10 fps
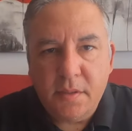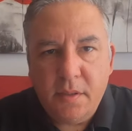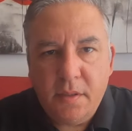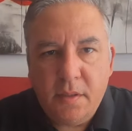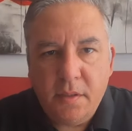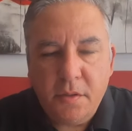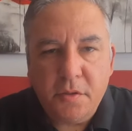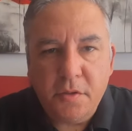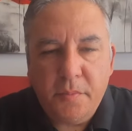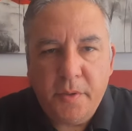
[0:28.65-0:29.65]

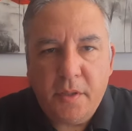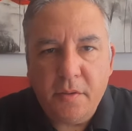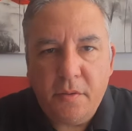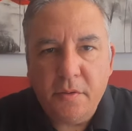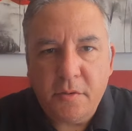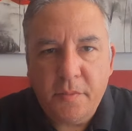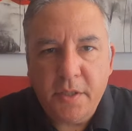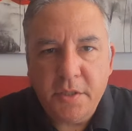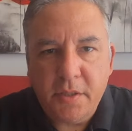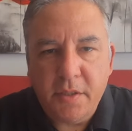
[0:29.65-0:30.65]
YouTuber I'm going to
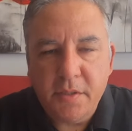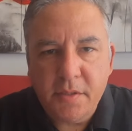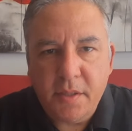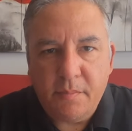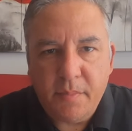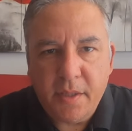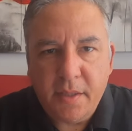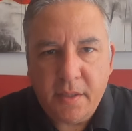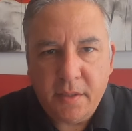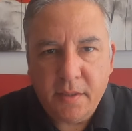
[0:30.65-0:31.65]
mention is Dan
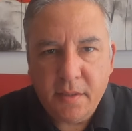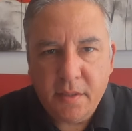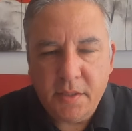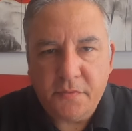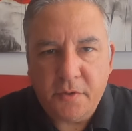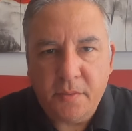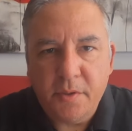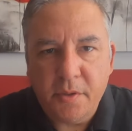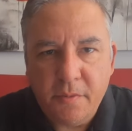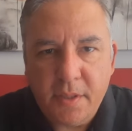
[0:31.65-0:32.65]
Becker. He's from
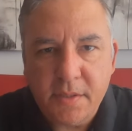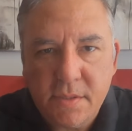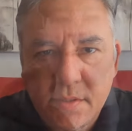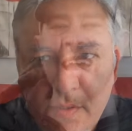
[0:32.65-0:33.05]
the US.